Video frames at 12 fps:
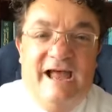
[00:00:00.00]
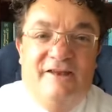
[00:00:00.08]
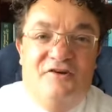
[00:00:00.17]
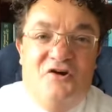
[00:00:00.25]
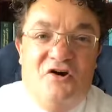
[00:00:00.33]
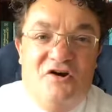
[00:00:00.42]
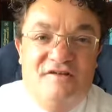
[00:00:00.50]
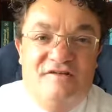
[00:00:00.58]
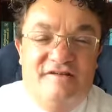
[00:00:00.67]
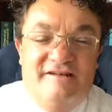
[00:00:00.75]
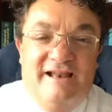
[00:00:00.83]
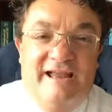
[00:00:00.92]
and
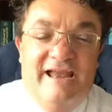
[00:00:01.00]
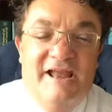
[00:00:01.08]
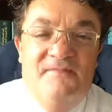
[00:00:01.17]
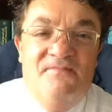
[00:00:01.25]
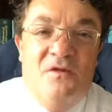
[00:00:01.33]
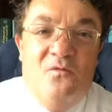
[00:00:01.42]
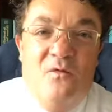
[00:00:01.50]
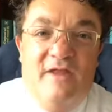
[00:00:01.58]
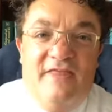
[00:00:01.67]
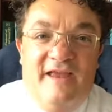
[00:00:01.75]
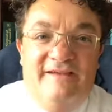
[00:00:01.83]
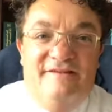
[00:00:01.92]
constantly
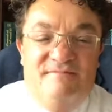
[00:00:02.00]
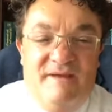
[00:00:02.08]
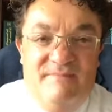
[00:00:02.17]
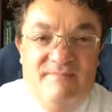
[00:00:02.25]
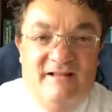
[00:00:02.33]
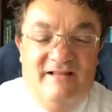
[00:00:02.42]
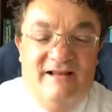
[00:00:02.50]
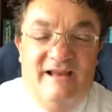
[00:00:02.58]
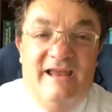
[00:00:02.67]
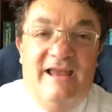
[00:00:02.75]
with His people.